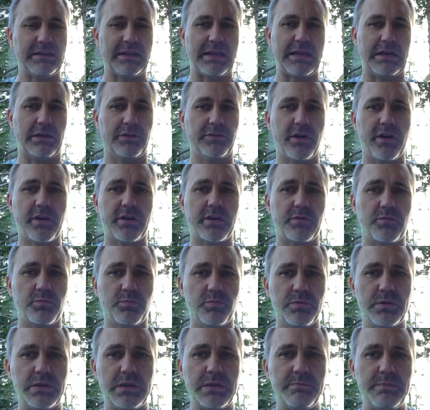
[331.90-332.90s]
Eldar can
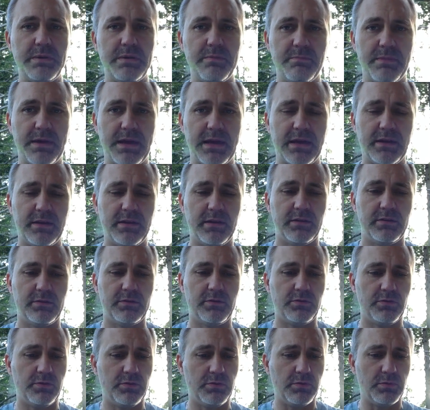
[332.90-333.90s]
really be made
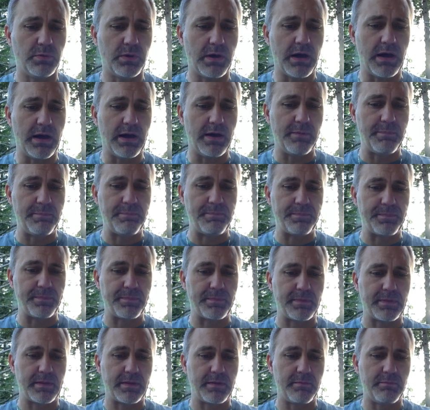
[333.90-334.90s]
to
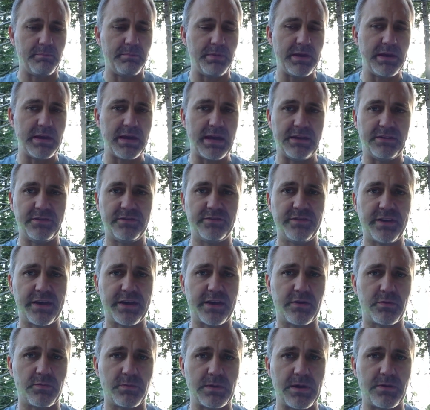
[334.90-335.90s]
be a
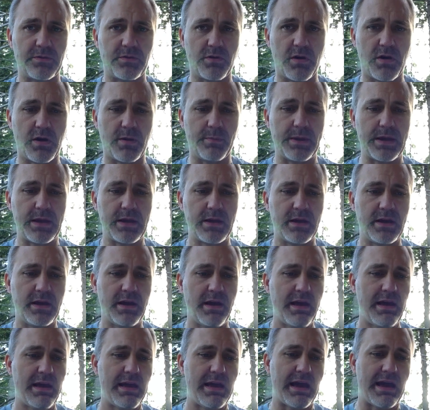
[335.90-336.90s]
second round army,
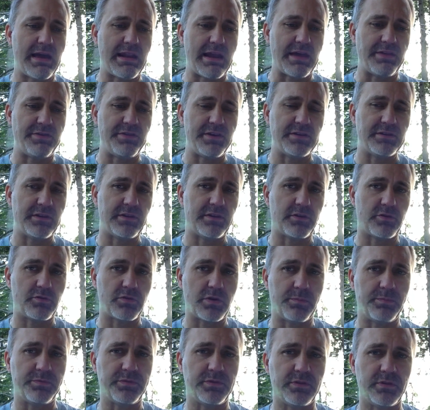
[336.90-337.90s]
and I think that the
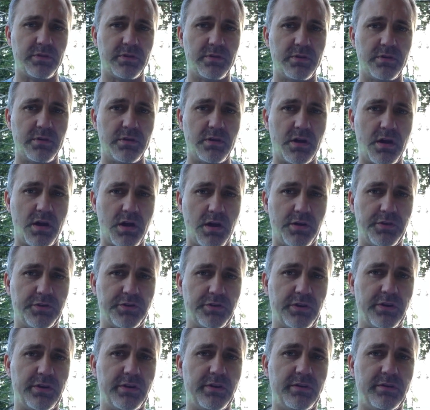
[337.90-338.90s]
Crimson
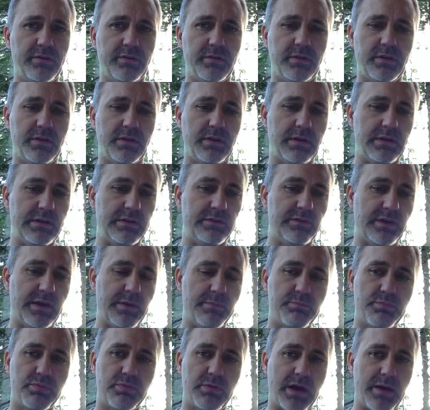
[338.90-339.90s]
Hunter is a
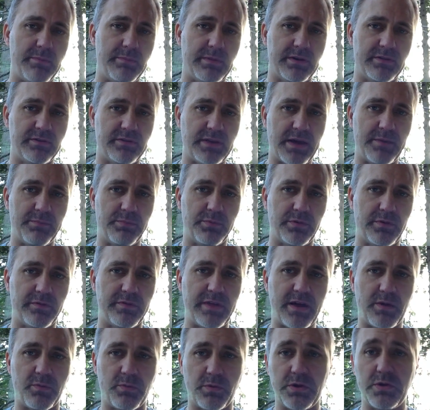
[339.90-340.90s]
prime example of
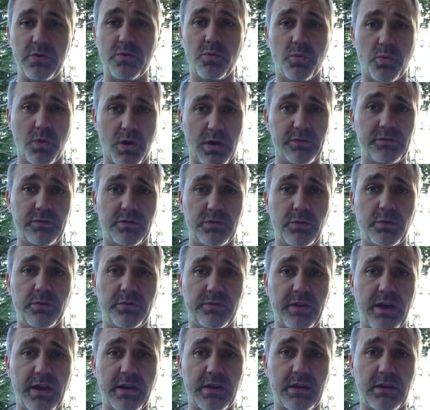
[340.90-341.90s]
that, where you want to go
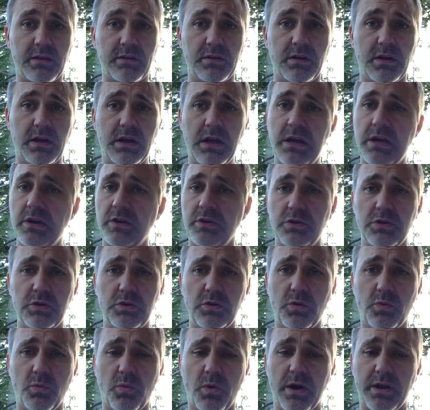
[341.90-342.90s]
second. You
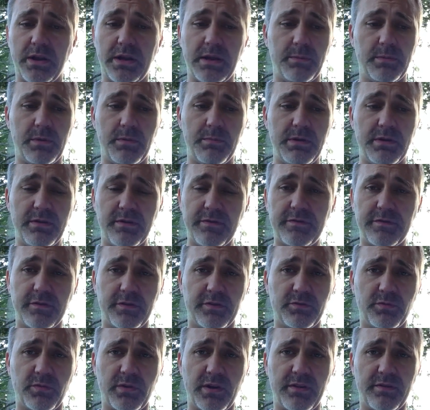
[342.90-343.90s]
don't want him to be the
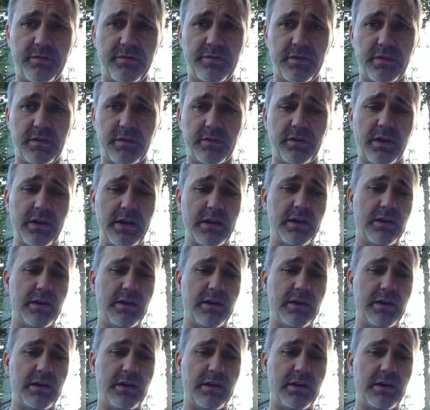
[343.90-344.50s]
first one on the field.